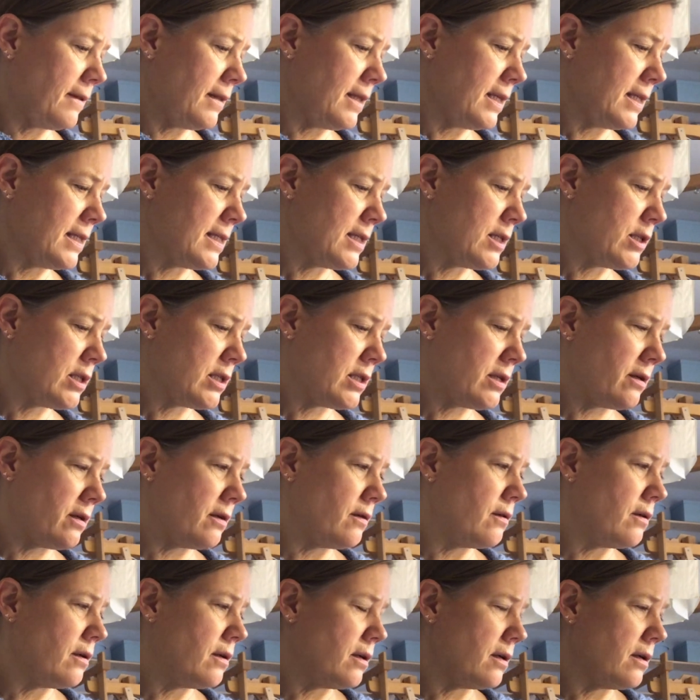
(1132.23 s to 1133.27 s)
This
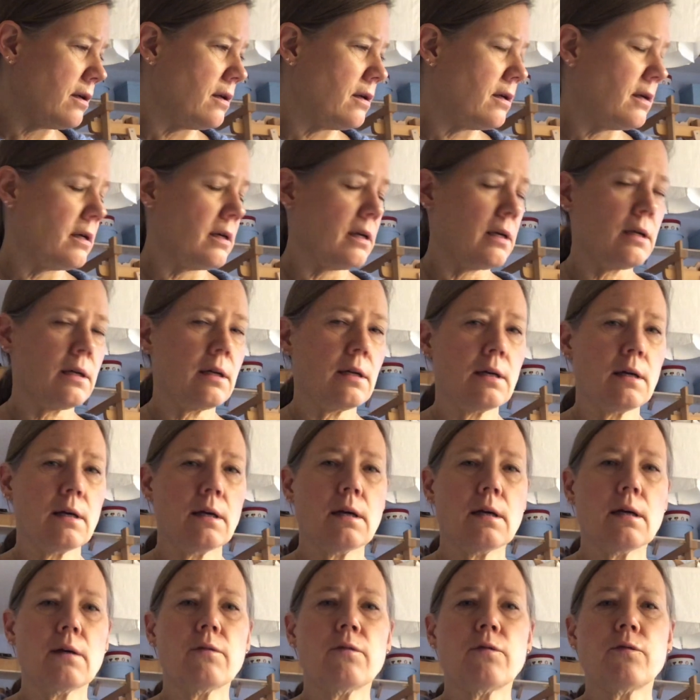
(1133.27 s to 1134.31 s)

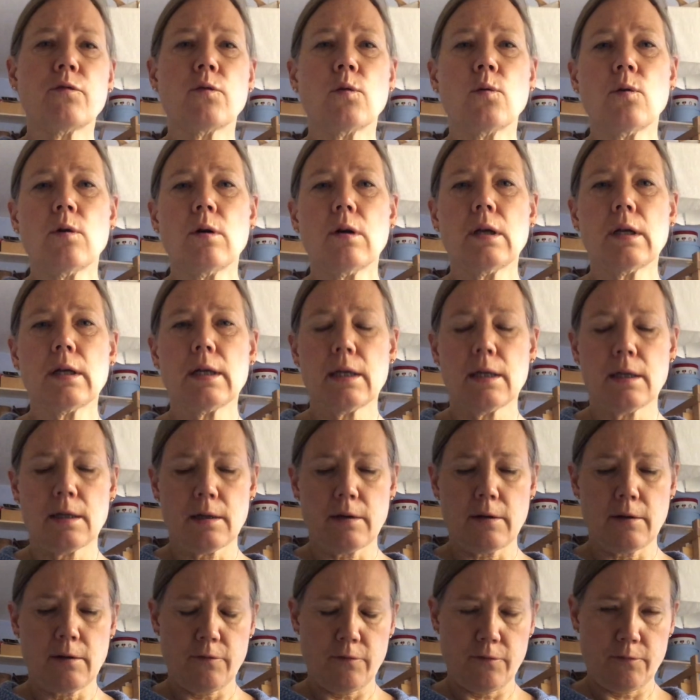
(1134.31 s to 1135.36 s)
fall,
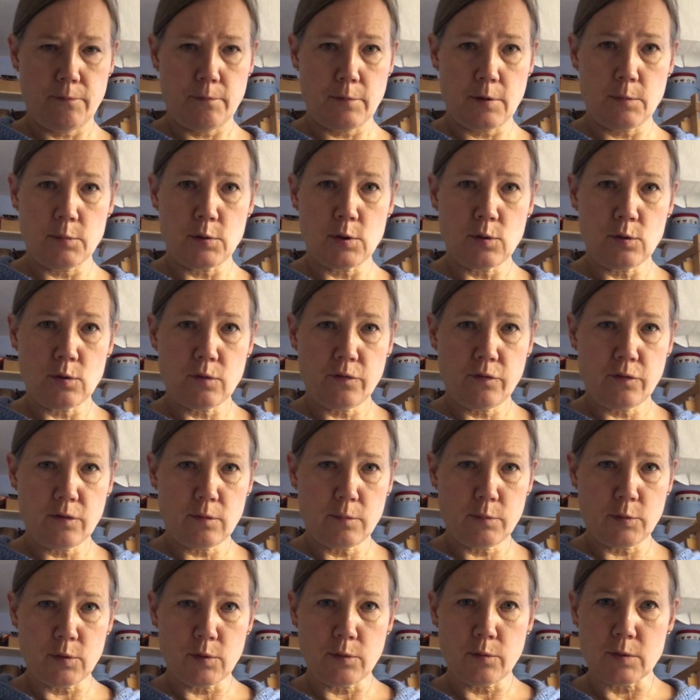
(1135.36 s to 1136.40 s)
a beautiful
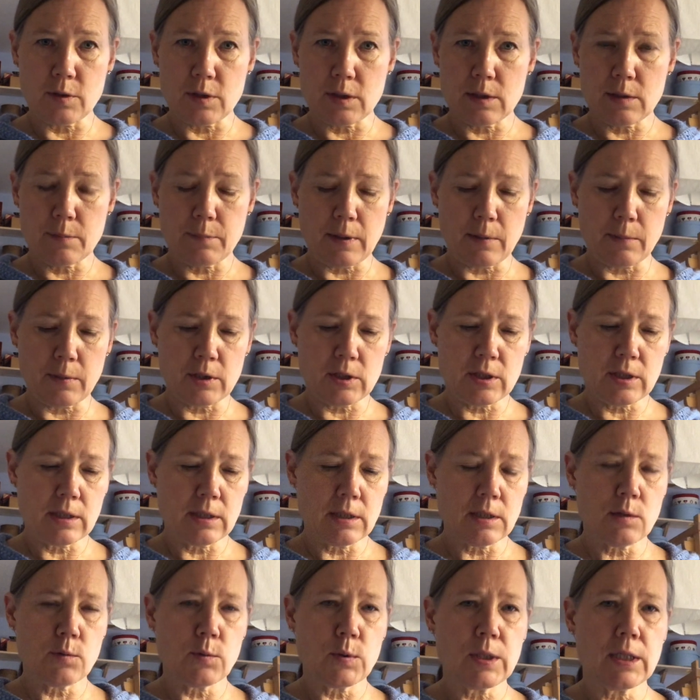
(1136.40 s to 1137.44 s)
book was published
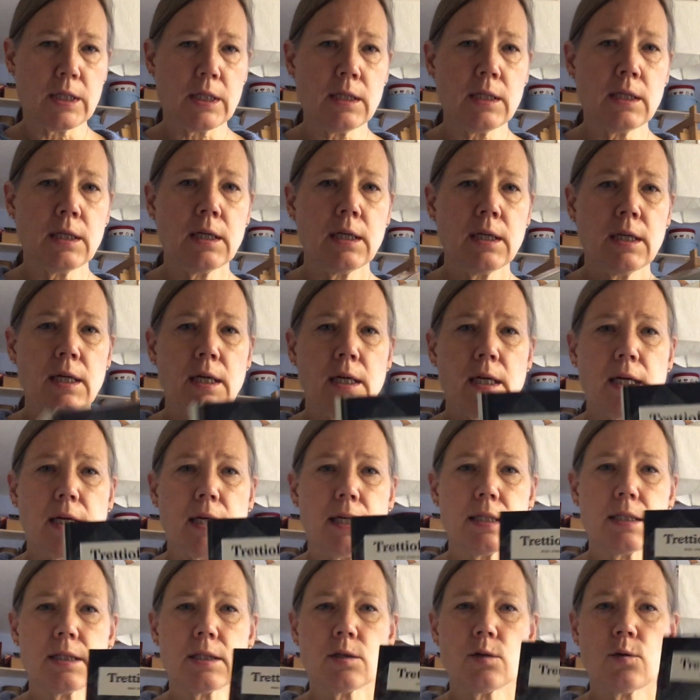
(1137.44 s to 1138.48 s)
in Sweden.
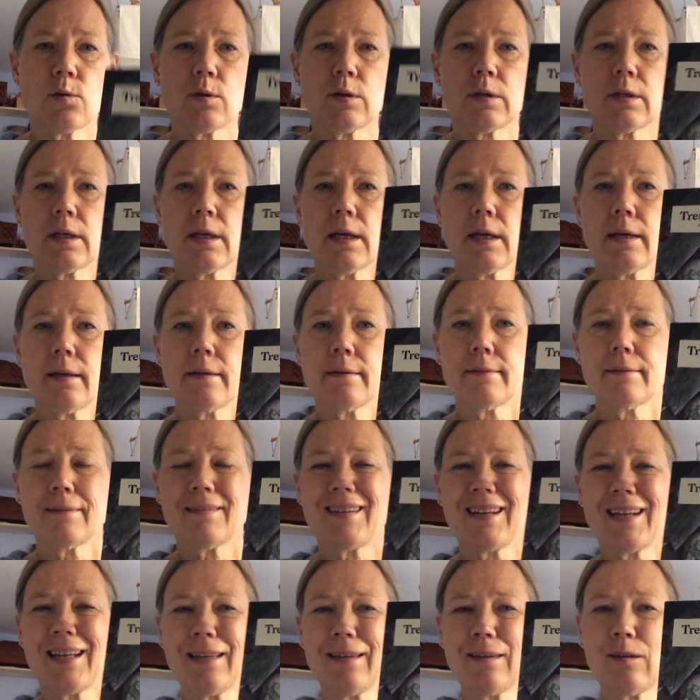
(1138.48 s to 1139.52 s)
It's called
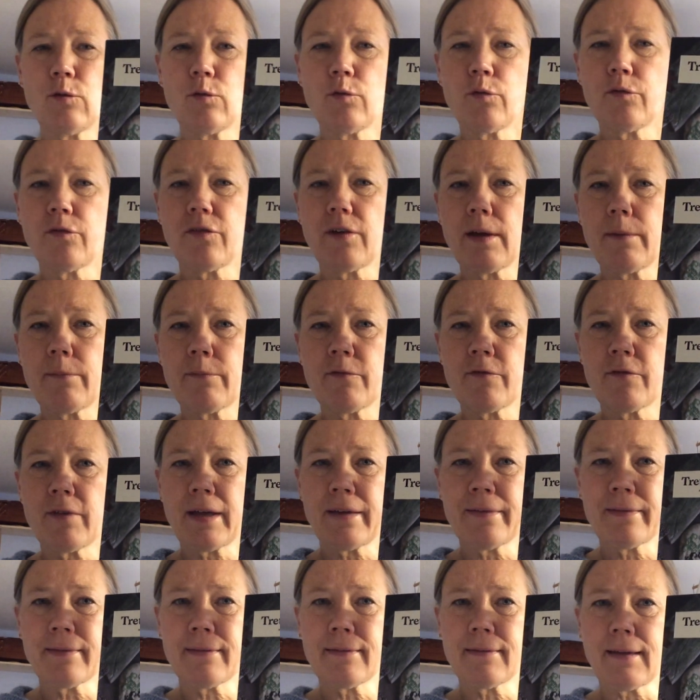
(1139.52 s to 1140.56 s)
Trettiofem
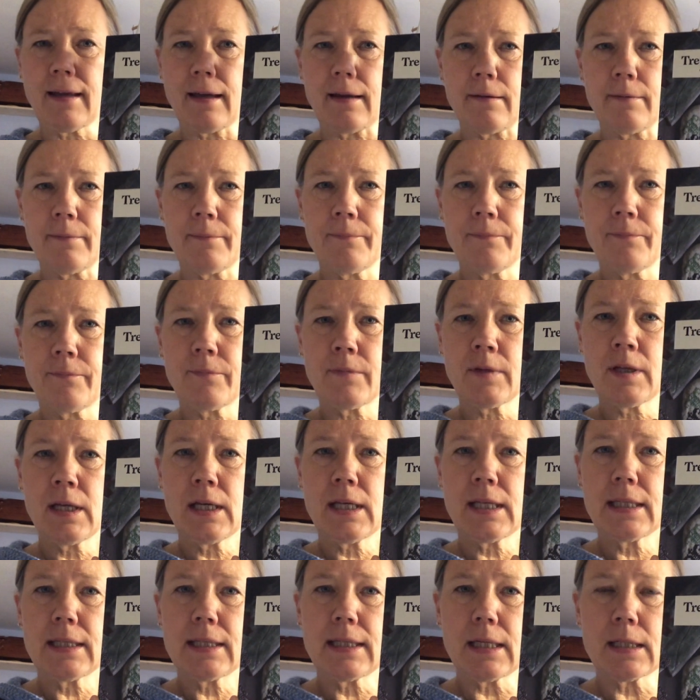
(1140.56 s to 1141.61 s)
vantar.
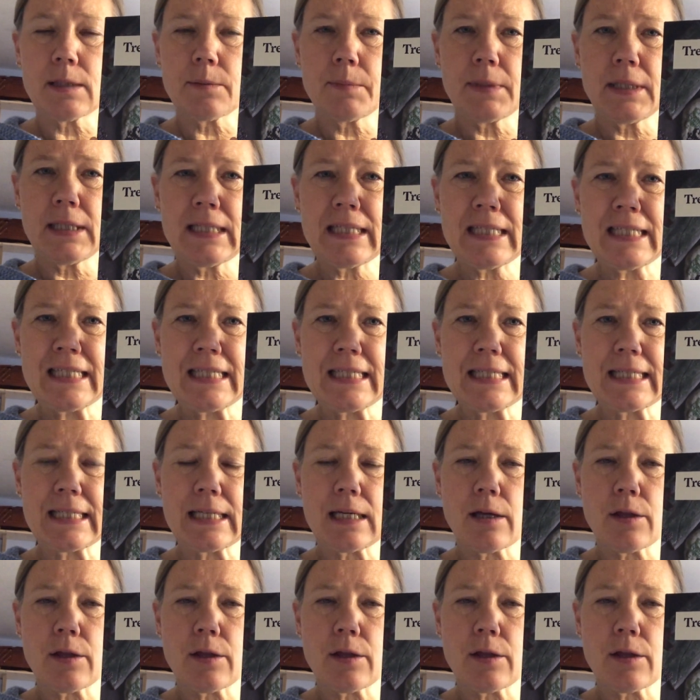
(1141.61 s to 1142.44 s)
That means